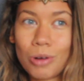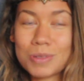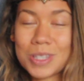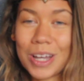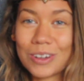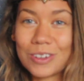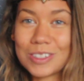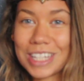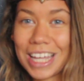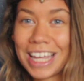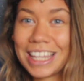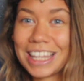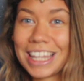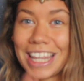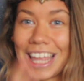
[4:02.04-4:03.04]
circles
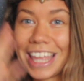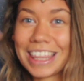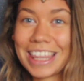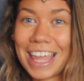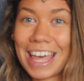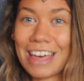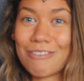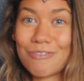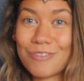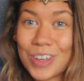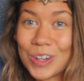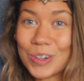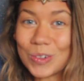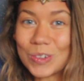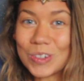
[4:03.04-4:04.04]
in their
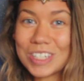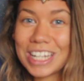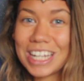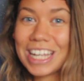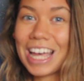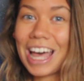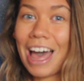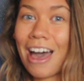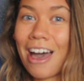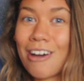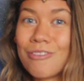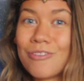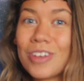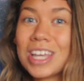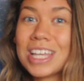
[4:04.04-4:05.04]
field
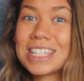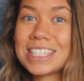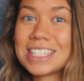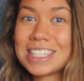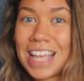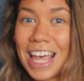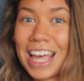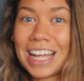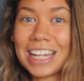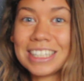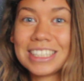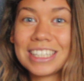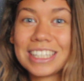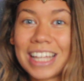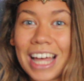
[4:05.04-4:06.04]
have
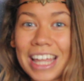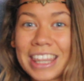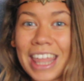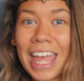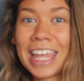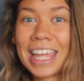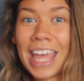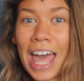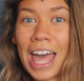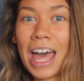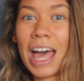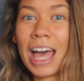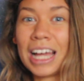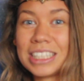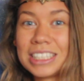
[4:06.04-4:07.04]
said that they
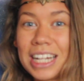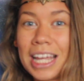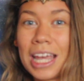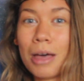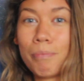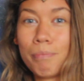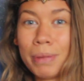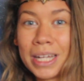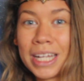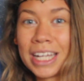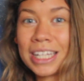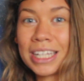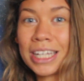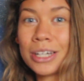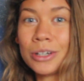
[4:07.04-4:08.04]
get actually a
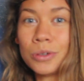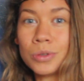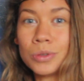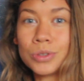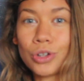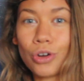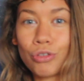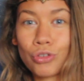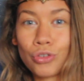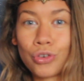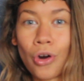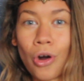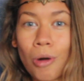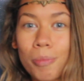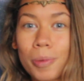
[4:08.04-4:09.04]
bigger yield of
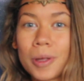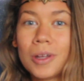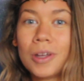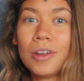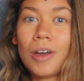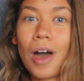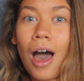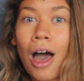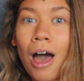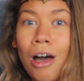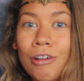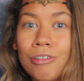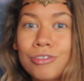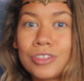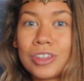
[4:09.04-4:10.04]
crop
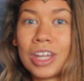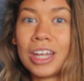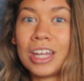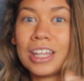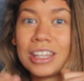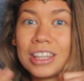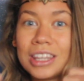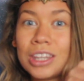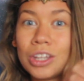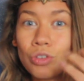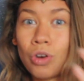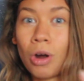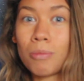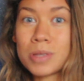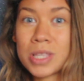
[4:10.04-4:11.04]
after the
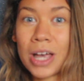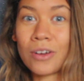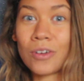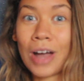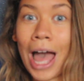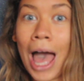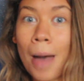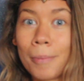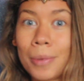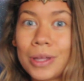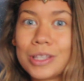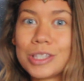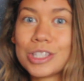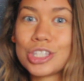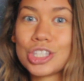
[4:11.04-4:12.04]
crop circle
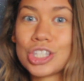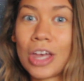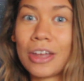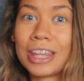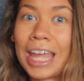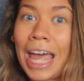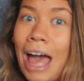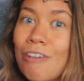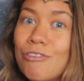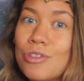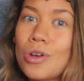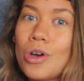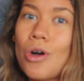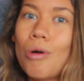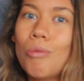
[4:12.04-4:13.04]
happens. So
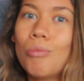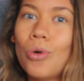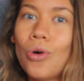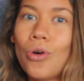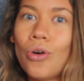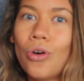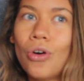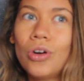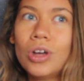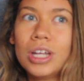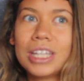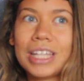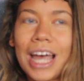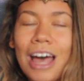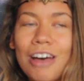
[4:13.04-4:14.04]

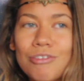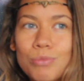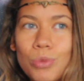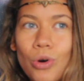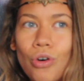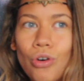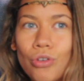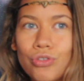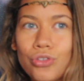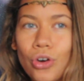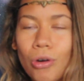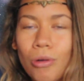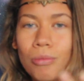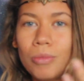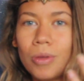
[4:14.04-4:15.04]

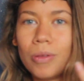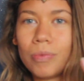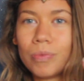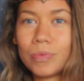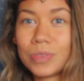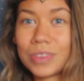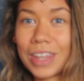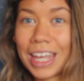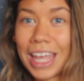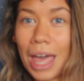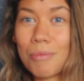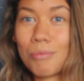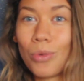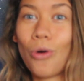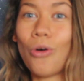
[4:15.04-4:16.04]
they
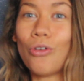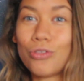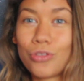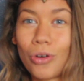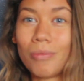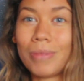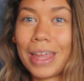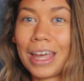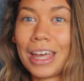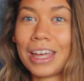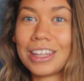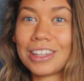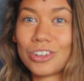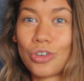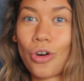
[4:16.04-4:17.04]
get more from
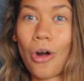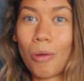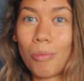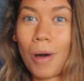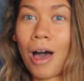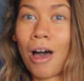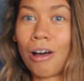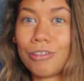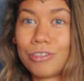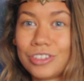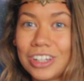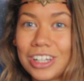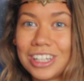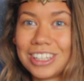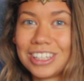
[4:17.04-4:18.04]
their crop
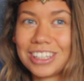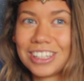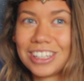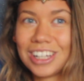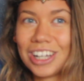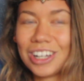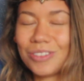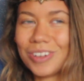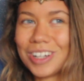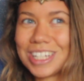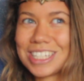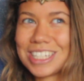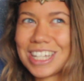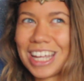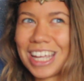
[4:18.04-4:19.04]
after,
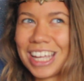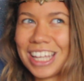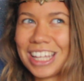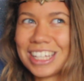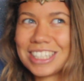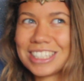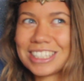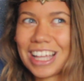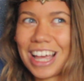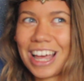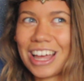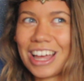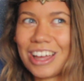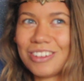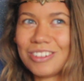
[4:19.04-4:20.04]
which is
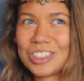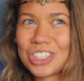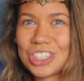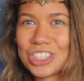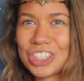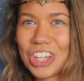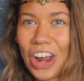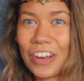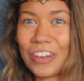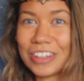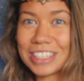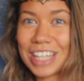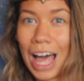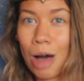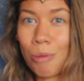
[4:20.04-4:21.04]
just
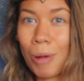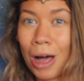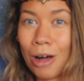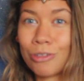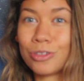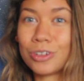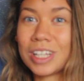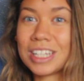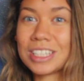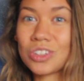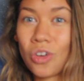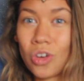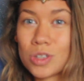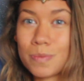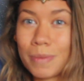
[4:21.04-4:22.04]
shows how powerful this
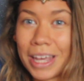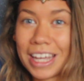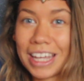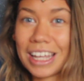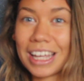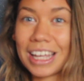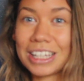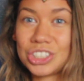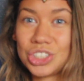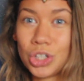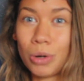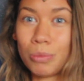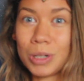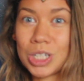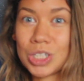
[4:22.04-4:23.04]
cosmic
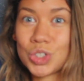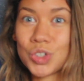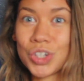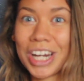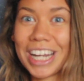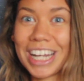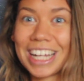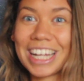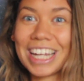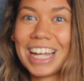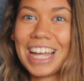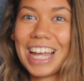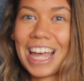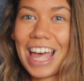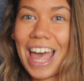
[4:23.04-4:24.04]
geometric
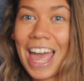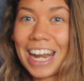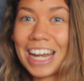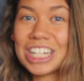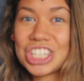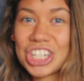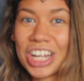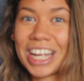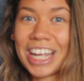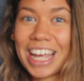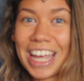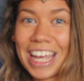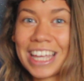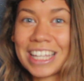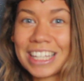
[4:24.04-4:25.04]

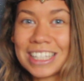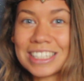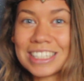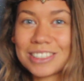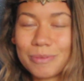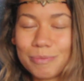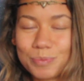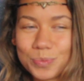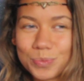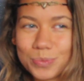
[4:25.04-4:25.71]
energy is.